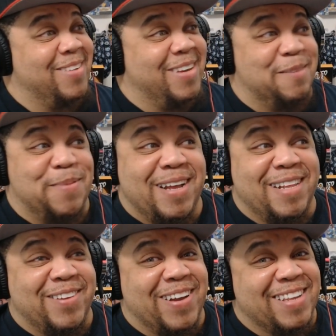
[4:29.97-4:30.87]
Could be
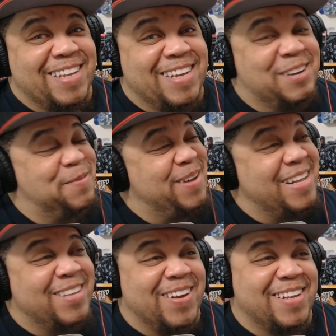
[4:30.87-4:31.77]
interesting. Could be
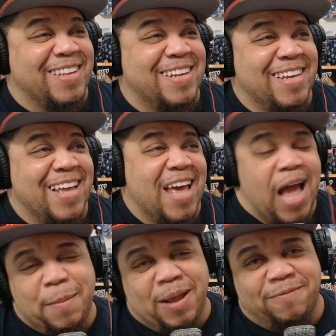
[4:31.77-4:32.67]
interesting.
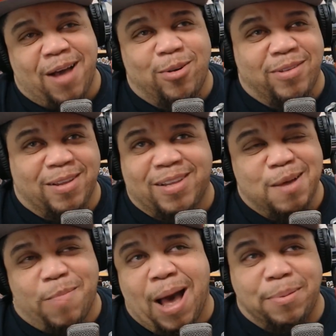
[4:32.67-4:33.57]
I mean, if I was a
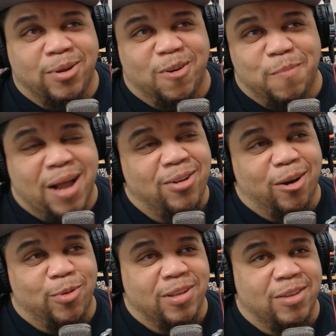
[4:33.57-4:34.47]
mobster and my
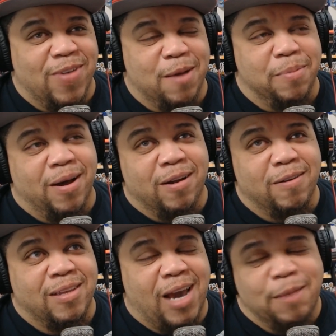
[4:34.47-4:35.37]
daughter was a
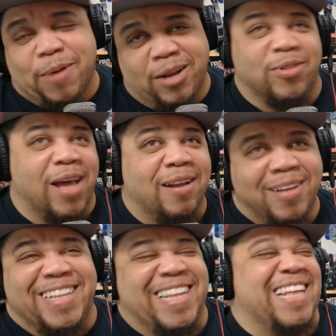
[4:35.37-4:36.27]
vampire, I'd probably do
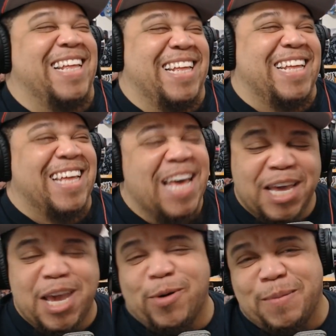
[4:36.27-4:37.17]
that.
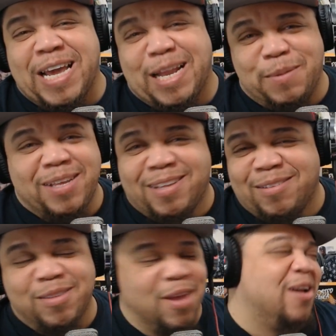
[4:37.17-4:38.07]
Get rid of my enemies.
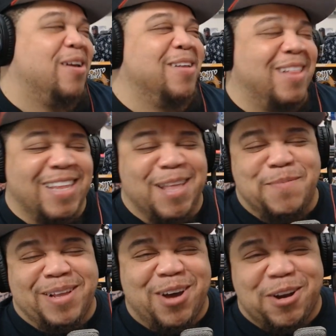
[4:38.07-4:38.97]

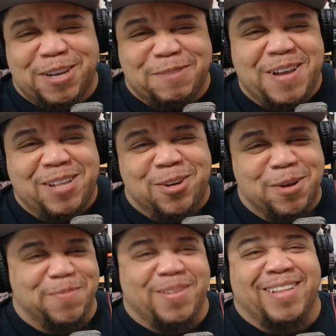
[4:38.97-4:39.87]
My daughter just feeds on them.